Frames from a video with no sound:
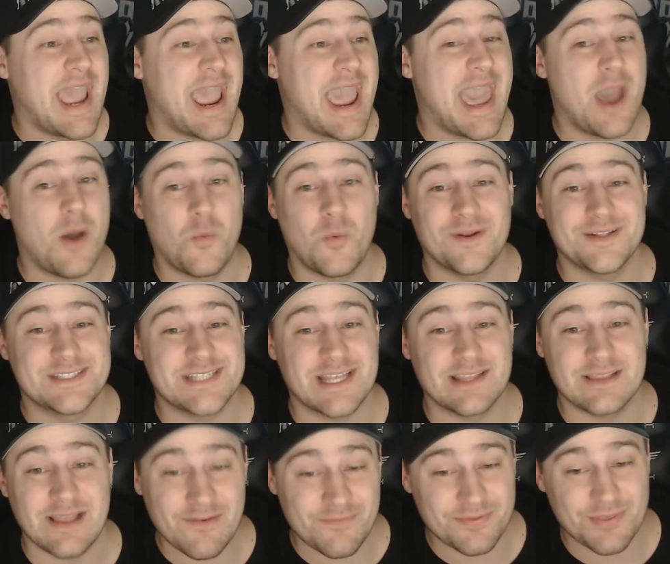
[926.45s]
And once I
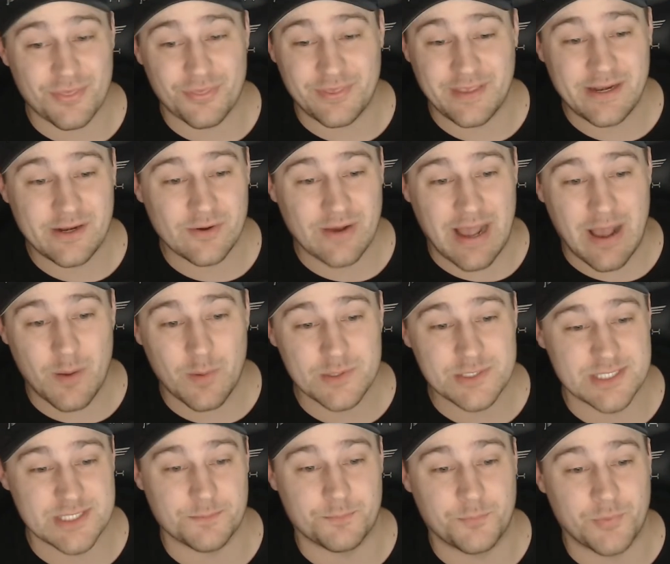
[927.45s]
left the theater, I was
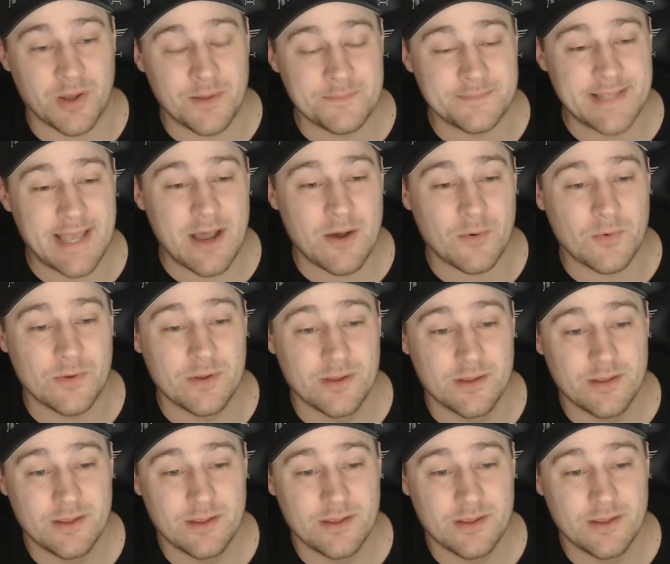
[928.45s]
just bummed out.